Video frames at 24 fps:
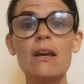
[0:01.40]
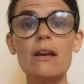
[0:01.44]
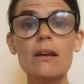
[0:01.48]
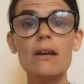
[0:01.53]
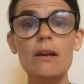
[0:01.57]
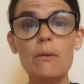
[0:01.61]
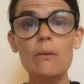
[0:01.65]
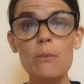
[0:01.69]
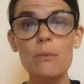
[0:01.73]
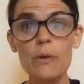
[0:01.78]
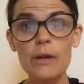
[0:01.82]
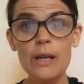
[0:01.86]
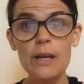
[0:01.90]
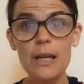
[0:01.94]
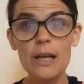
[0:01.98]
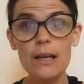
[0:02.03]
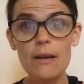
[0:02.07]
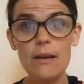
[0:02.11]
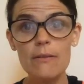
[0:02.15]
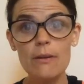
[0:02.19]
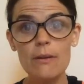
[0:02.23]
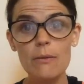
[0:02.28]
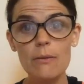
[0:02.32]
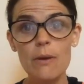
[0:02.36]
Good morning,
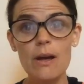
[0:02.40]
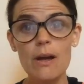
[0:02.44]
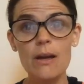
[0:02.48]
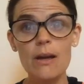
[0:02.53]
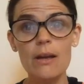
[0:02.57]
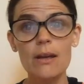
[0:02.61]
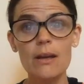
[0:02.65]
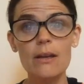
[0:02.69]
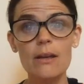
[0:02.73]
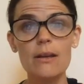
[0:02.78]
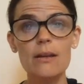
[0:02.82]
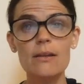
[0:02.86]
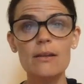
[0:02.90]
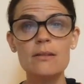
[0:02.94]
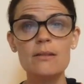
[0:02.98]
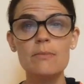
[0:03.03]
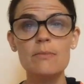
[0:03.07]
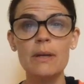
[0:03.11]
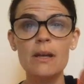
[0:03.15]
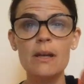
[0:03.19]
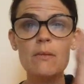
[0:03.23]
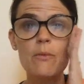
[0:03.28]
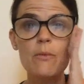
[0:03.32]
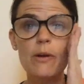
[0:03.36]
everyone. It's
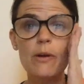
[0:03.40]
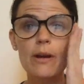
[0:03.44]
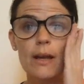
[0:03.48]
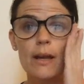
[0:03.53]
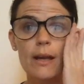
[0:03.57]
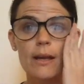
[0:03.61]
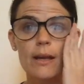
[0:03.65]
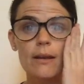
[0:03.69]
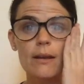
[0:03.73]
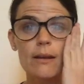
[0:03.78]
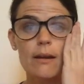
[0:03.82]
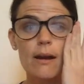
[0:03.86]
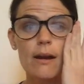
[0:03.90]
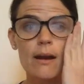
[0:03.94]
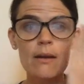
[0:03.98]
Monday morning.